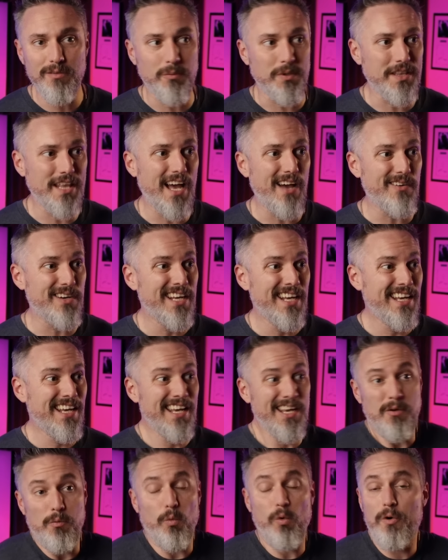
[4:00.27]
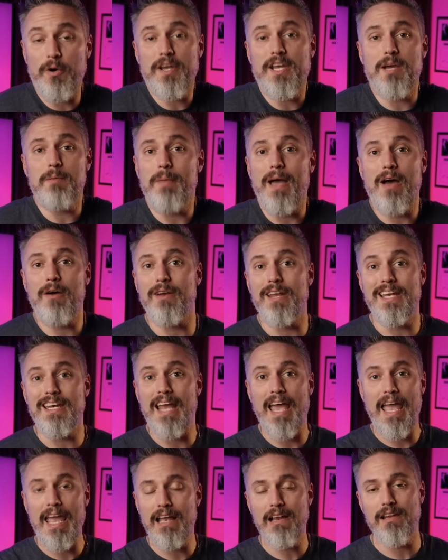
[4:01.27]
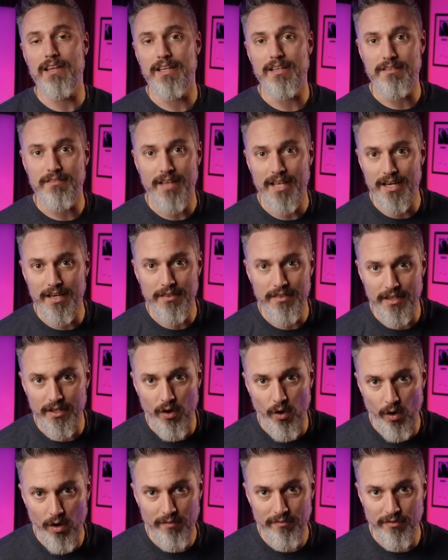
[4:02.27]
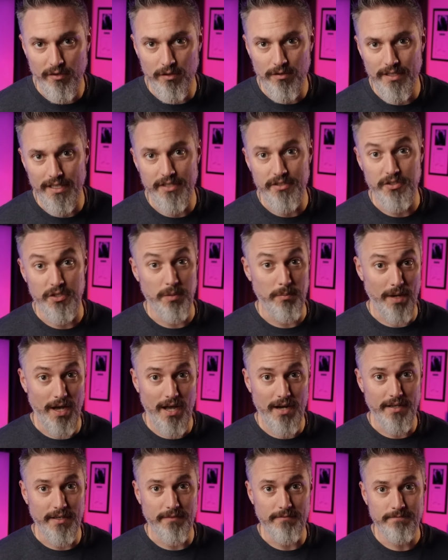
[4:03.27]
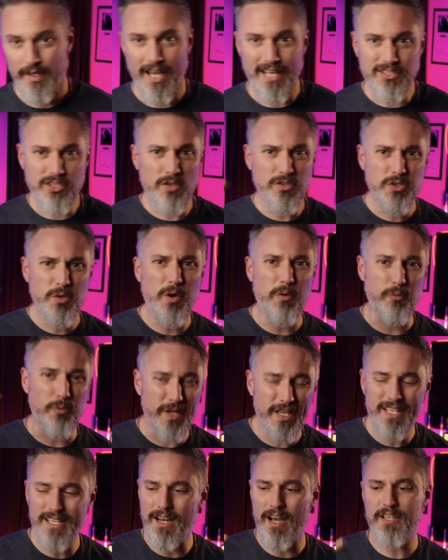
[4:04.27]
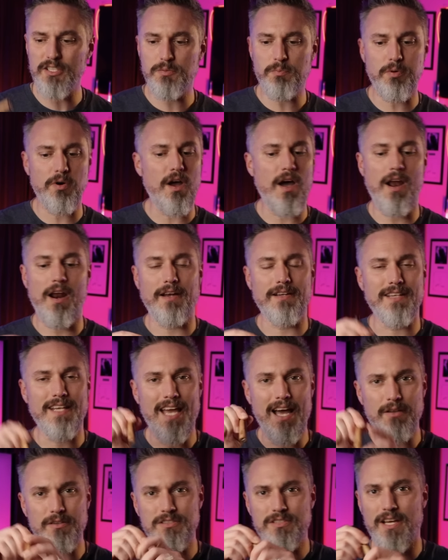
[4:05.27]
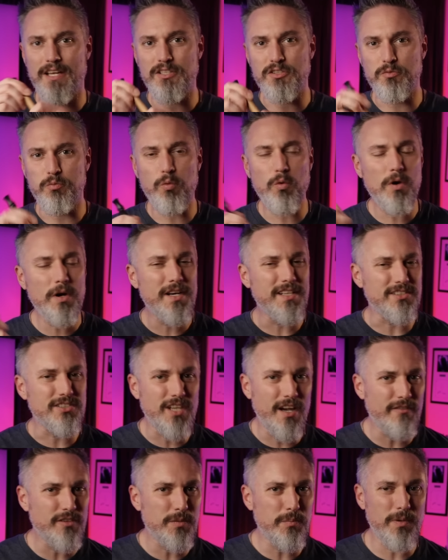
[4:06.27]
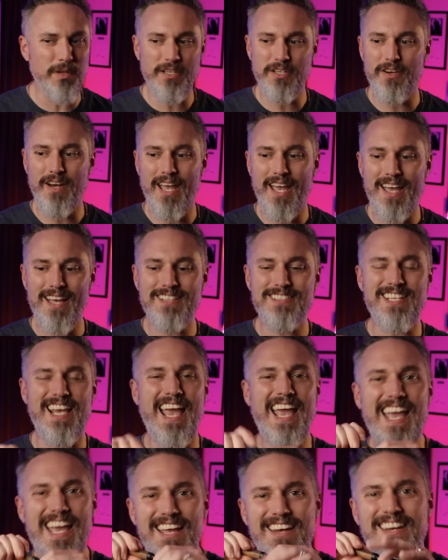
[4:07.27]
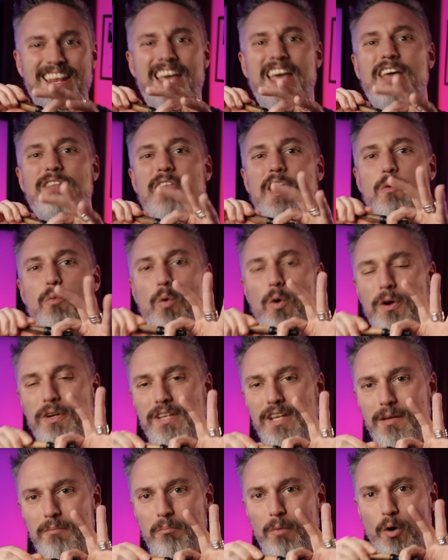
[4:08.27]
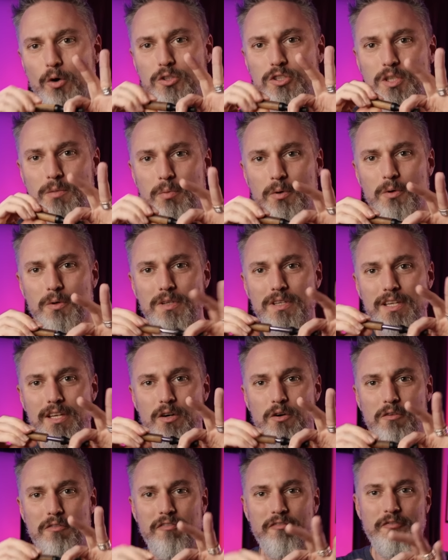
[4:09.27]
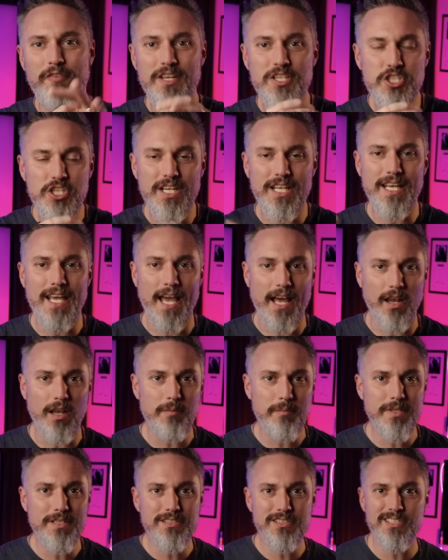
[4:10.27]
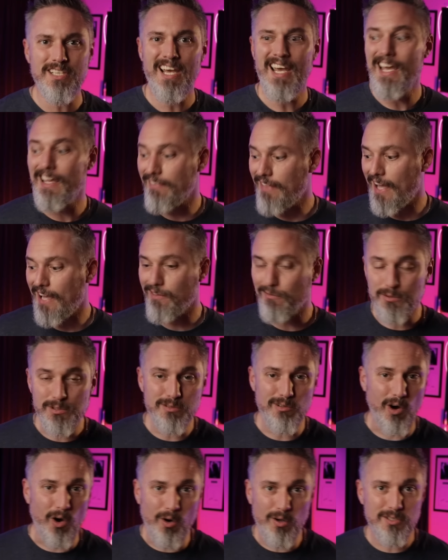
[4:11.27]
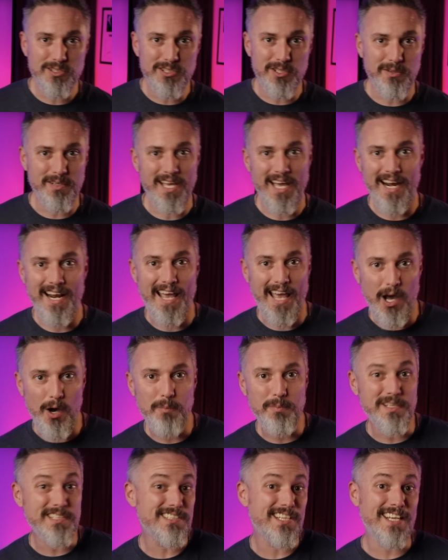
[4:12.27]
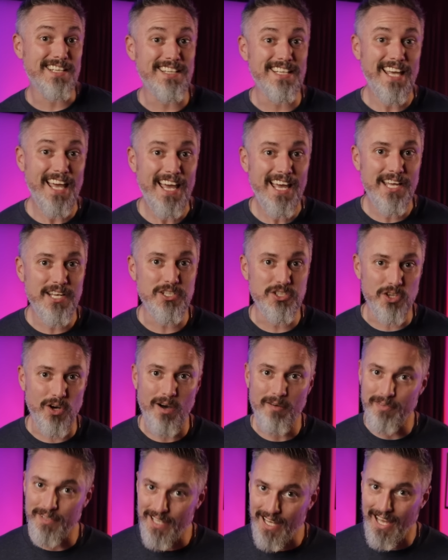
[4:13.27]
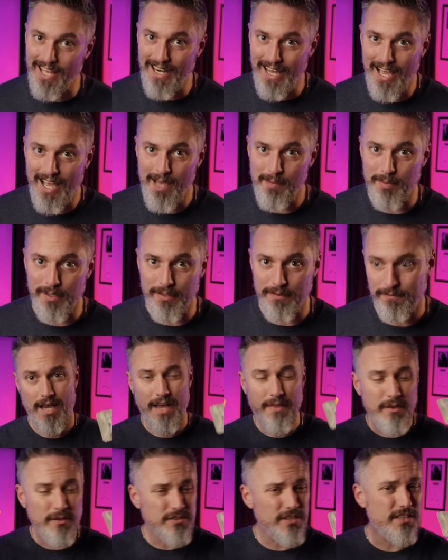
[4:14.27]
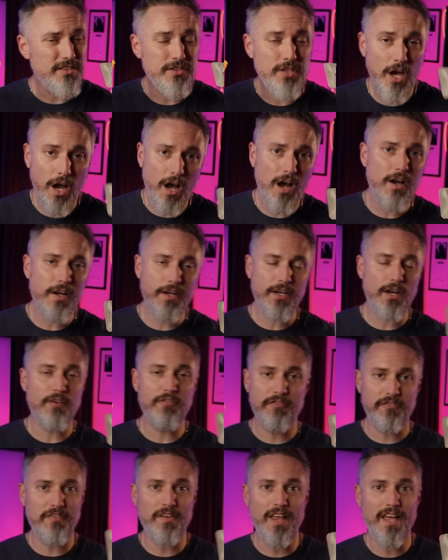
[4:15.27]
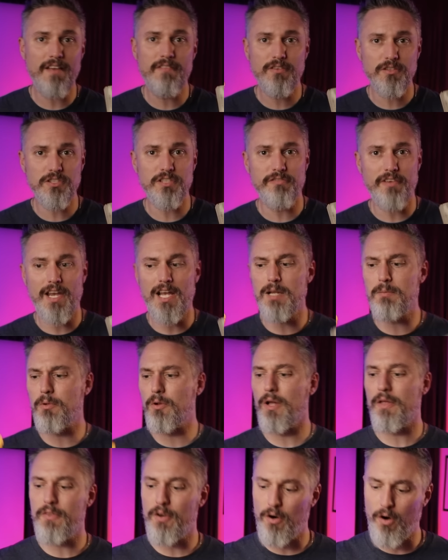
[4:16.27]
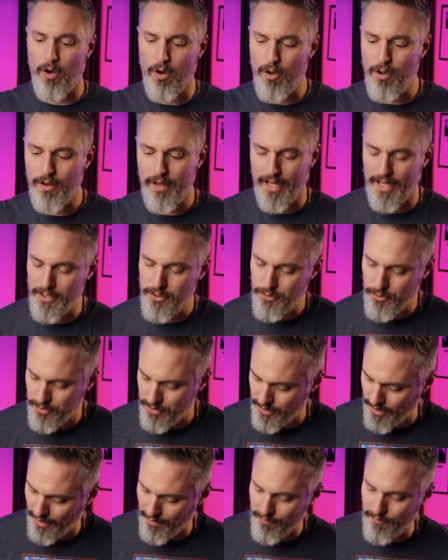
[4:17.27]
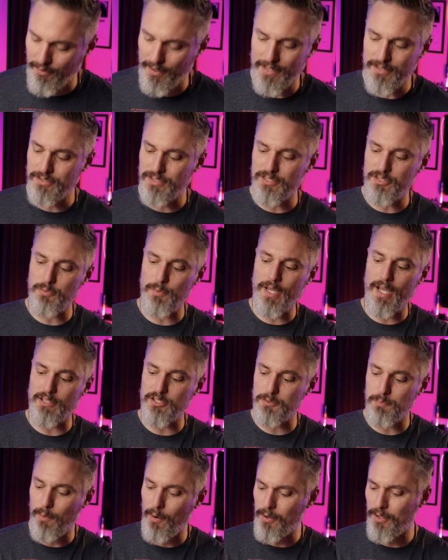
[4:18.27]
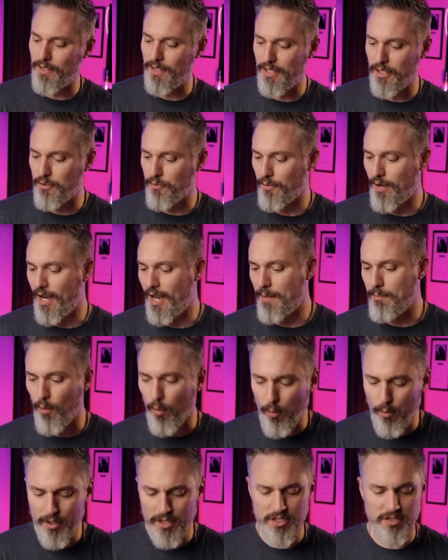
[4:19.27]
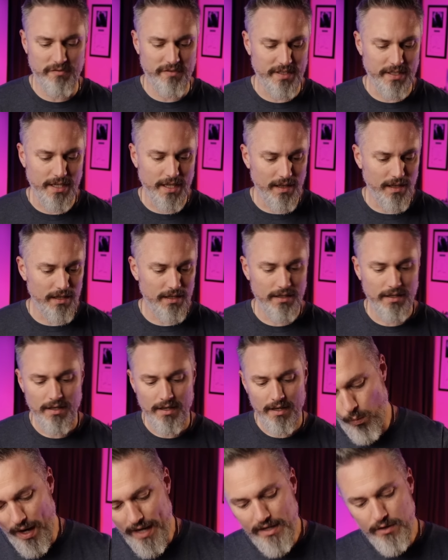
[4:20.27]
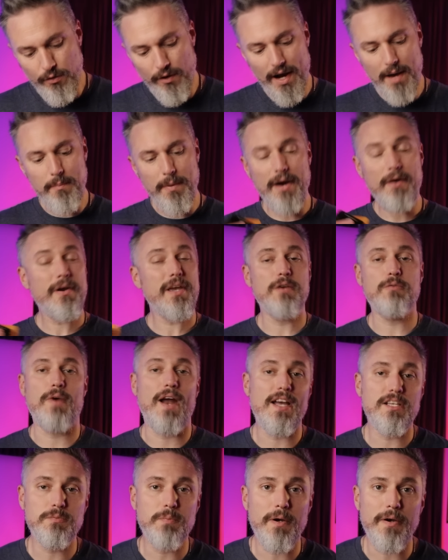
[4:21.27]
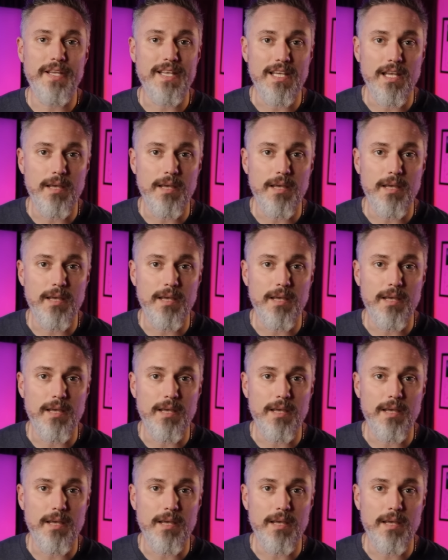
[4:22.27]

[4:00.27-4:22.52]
it without worrying about inhaling anything harmful into your body. It's also a really nice product. The outside is wood, it's comfortable in your hands, and they worked in multiple little fidgety elements that will also kind of help you take the edge off of that habit. And there's a ton of flavors available, and they're all interesting. For instance, we got sparkling grape, orange vanilla, white cranberry, and raspberry